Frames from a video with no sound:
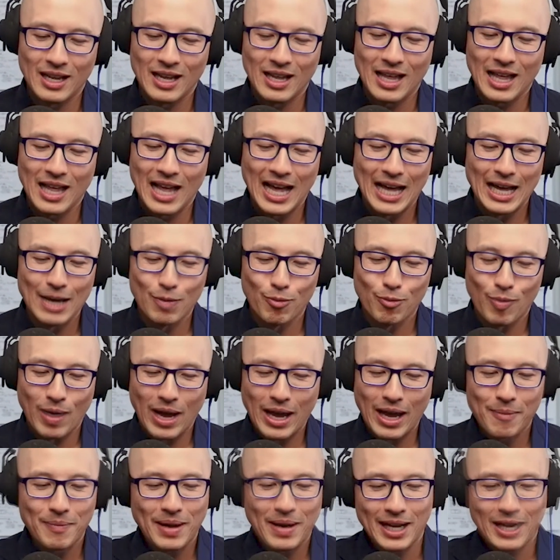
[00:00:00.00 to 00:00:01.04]
I ran
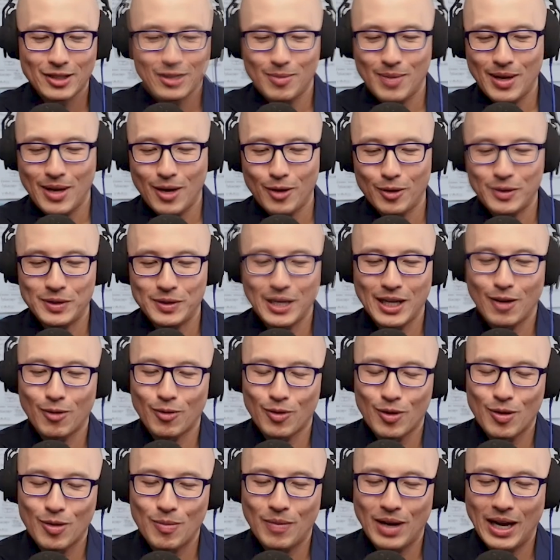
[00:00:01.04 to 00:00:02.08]
back to my hotel
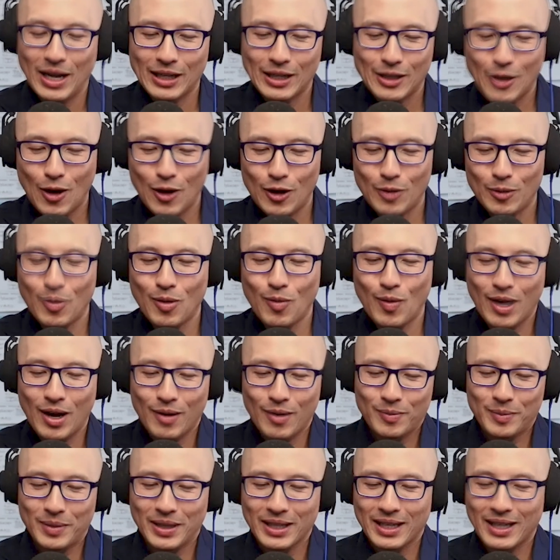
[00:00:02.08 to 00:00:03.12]
room. I called my wife. I'm
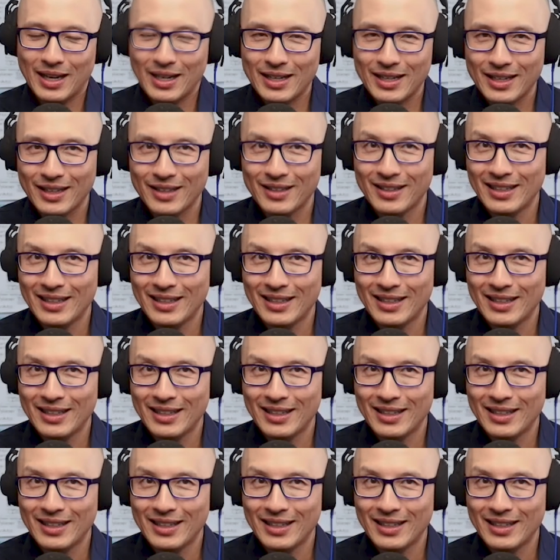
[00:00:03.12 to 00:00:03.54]
like, honey.